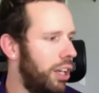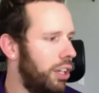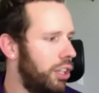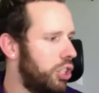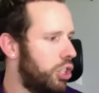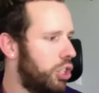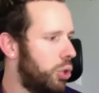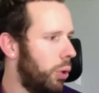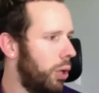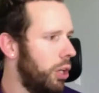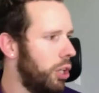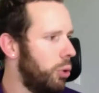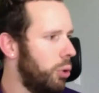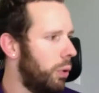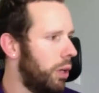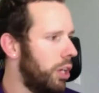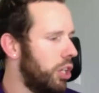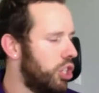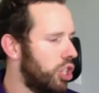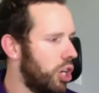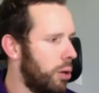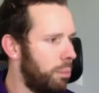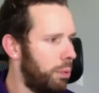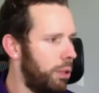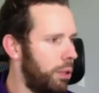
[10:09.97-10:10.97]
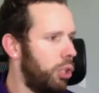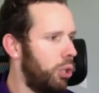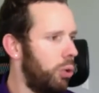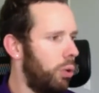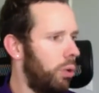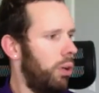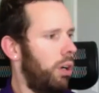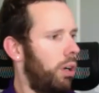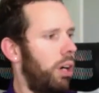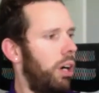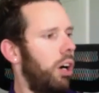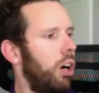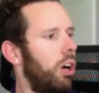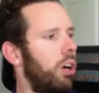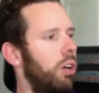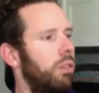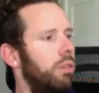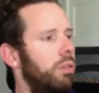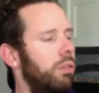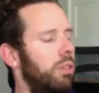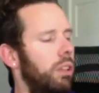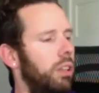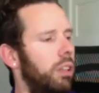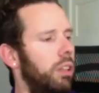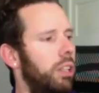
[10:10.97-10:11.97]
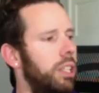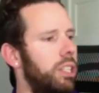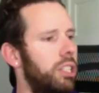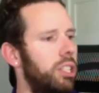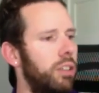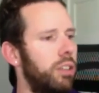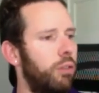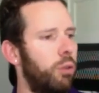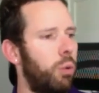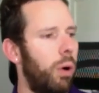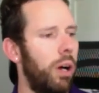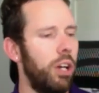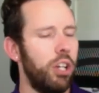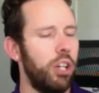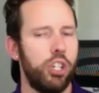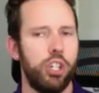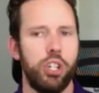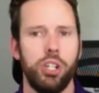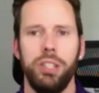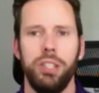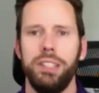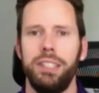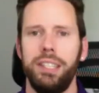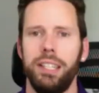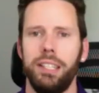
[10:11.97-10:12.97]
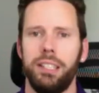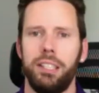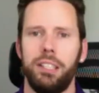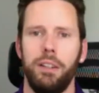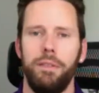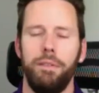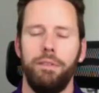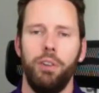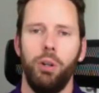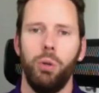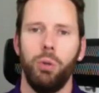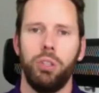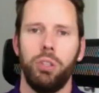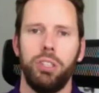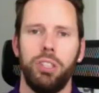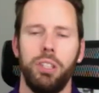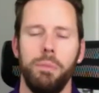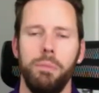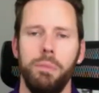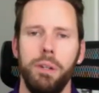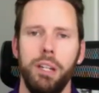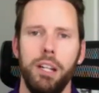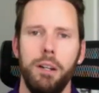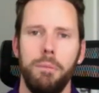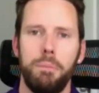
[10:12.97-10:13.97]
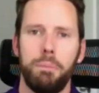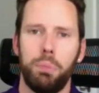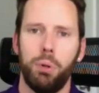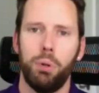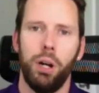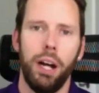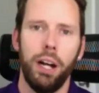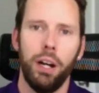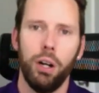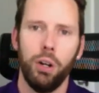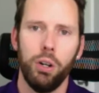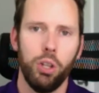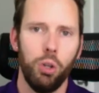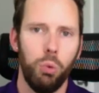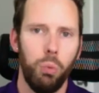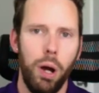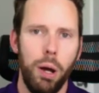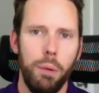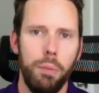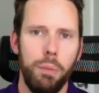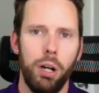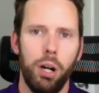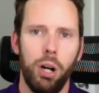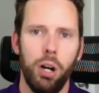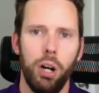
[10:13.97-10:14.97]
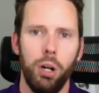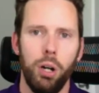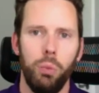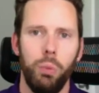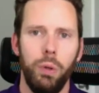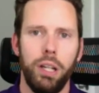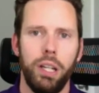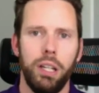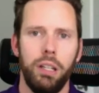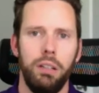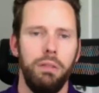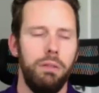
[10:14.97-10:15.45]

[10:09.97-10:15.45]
Joy, you want to jump into our list of questions that some folks submitted prior to the webinar, and we can.